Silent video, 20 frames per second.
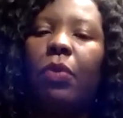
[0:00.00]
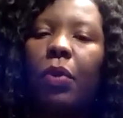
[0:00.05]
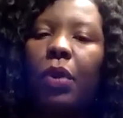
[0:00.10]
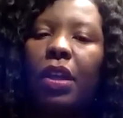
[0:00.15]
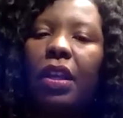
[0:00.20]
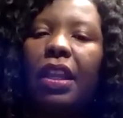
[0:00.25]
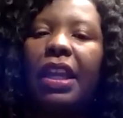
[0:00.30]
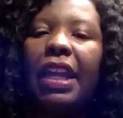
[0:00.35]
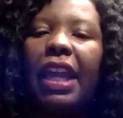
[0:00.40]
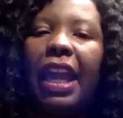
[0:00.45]

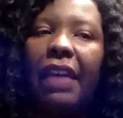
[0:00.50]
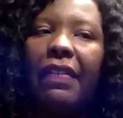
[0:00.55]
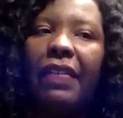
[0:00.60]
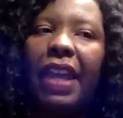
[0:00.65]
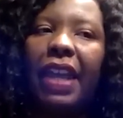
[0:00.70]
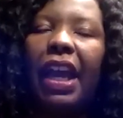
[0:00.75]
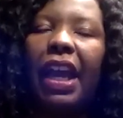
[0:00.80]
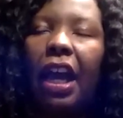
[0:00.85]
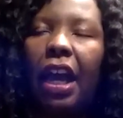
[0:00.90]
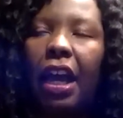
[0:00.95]
really have
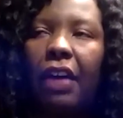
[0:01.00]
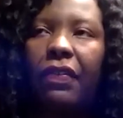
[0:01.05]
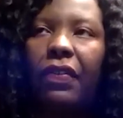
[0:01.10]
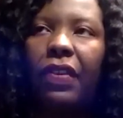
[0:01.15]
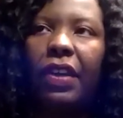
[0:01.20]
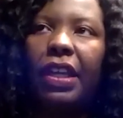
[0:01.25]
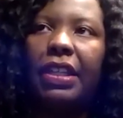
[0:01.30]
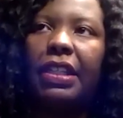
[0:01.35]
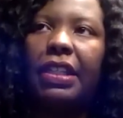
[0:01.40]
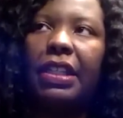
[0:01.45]
that
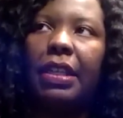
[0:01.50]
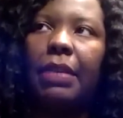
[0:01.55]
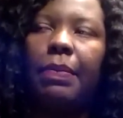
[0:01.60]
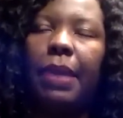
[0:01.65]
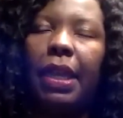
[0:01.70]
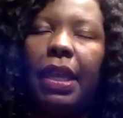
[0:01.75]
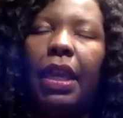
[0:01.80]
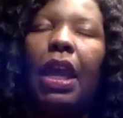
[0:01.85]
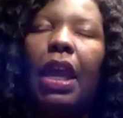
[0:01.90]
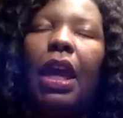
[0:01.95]
confidence in
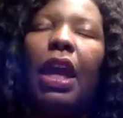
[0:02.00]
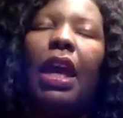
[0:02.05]
me.